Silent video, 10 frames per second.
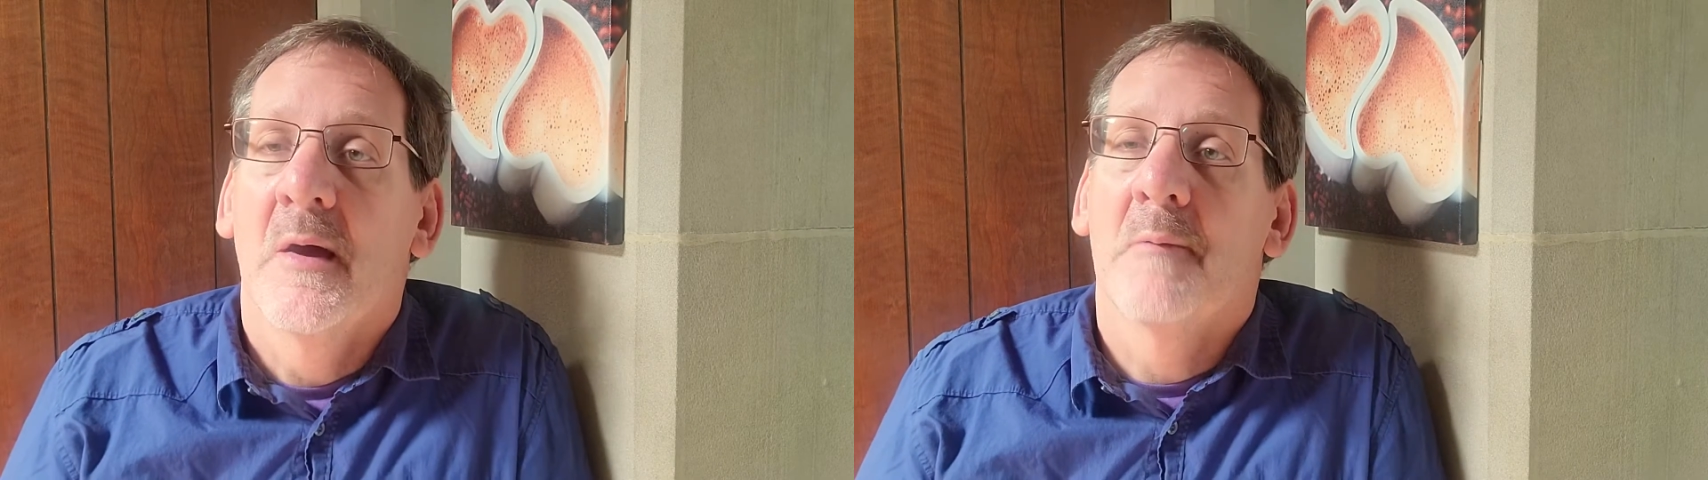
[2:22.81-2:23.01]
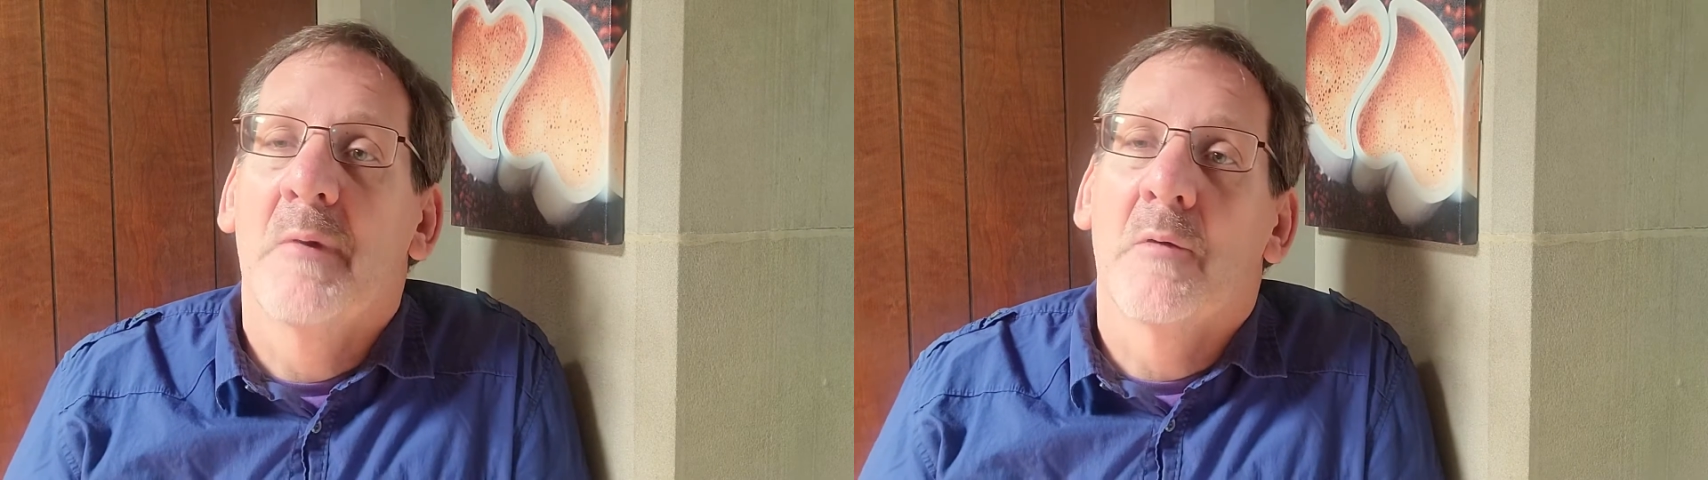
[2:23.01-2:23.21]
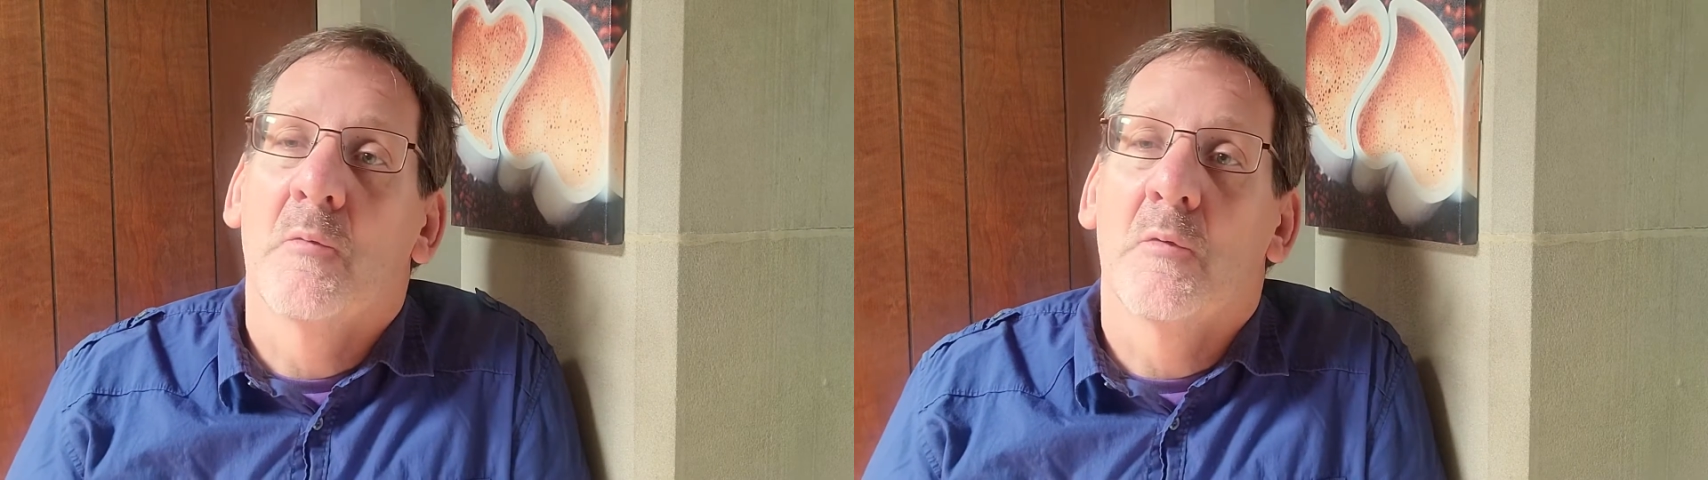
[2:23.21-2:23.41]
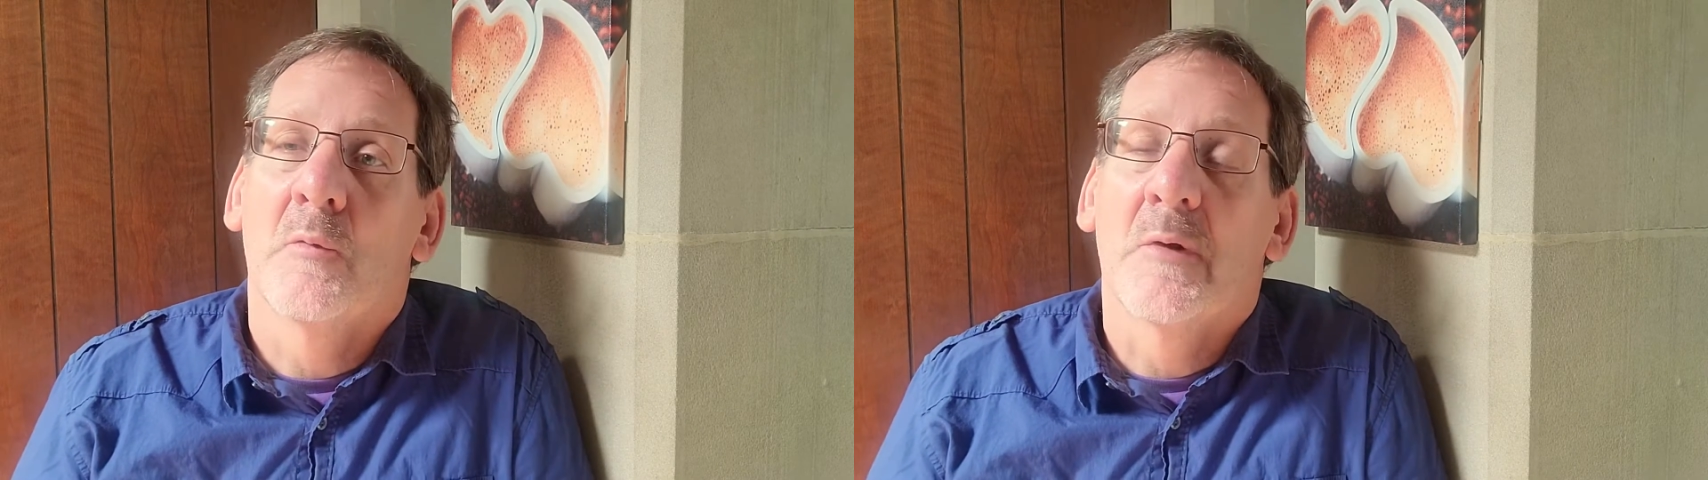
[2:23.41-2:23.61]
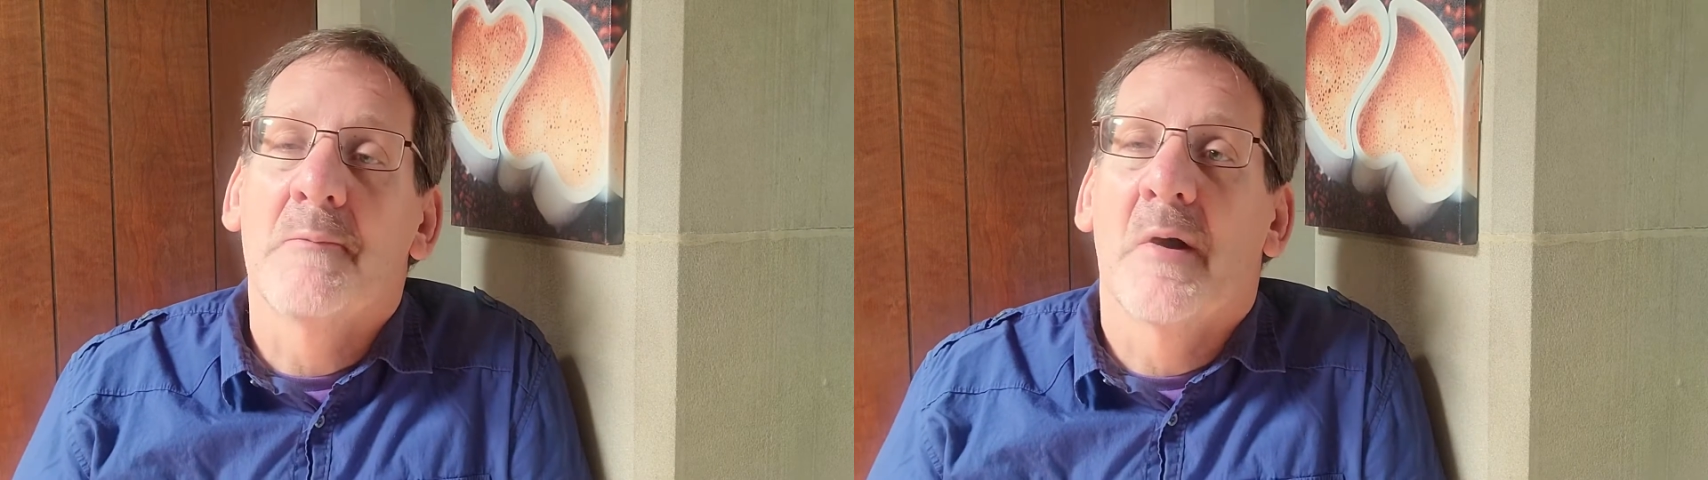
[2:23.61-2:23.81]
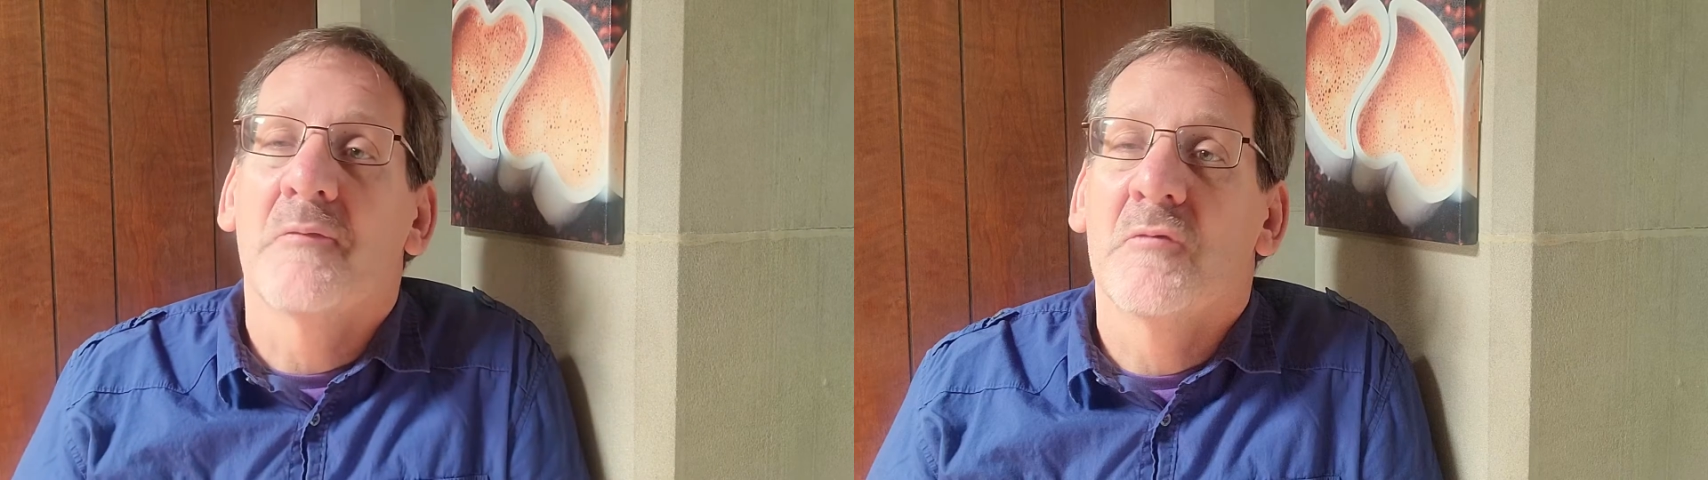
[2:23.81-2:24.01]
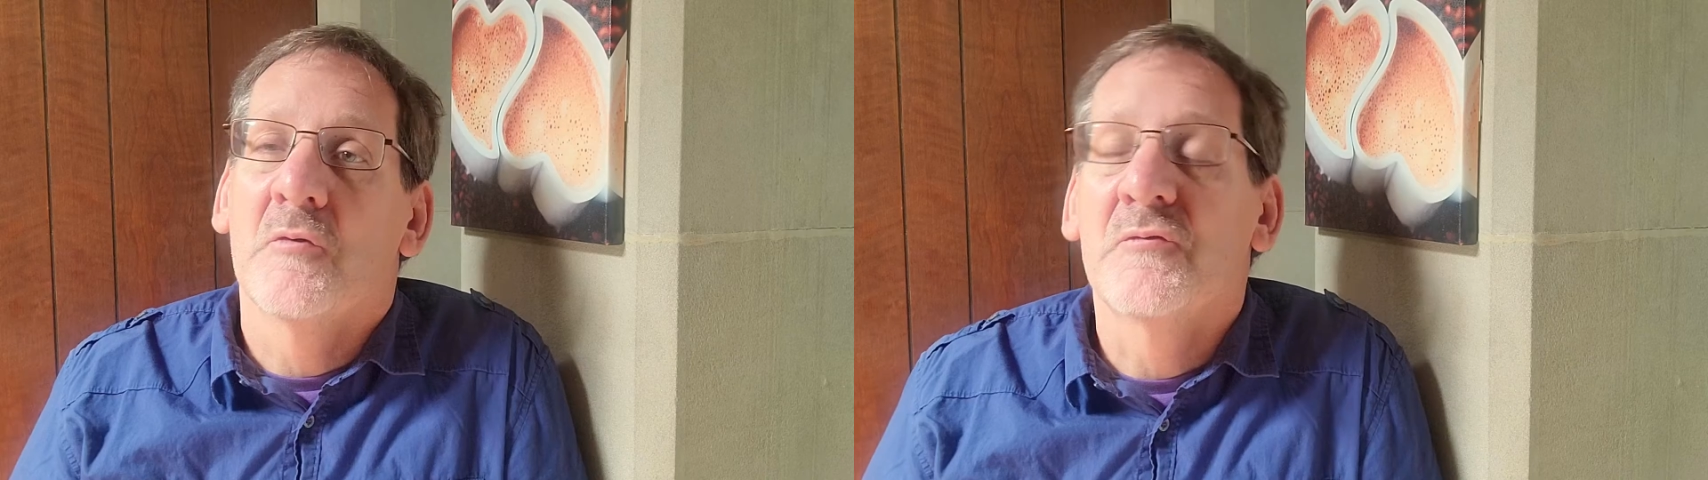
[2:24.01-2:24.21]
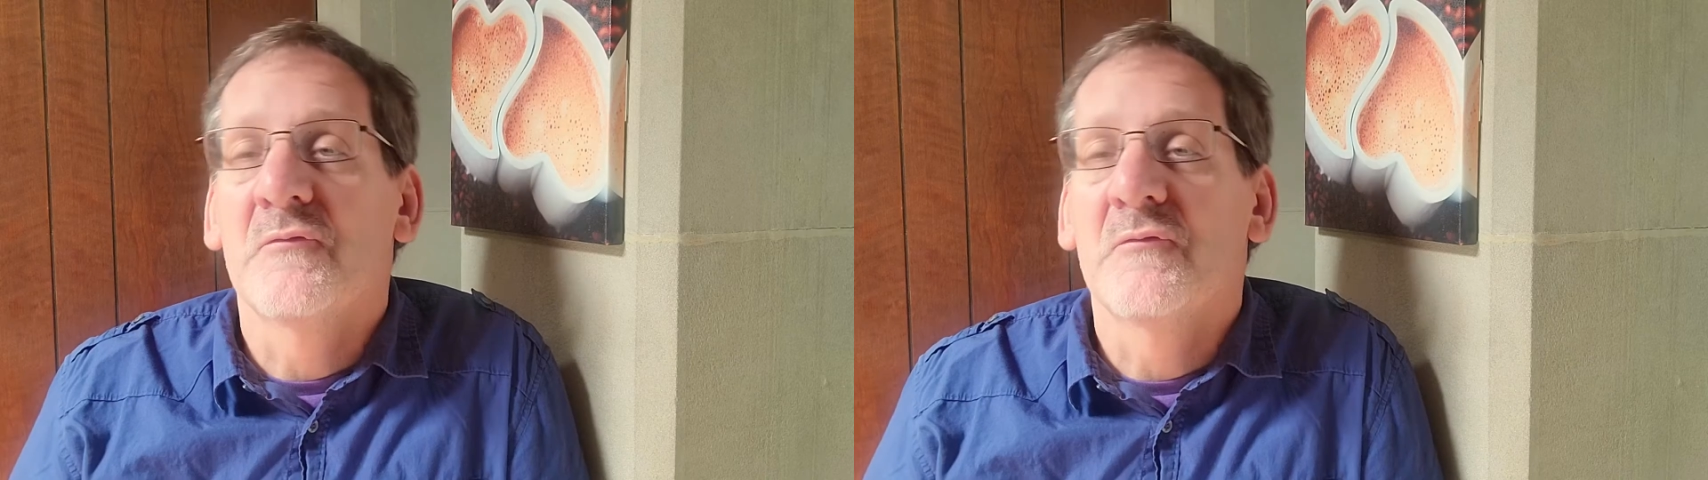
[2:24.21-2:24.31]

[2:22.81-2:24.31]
about, well, what about those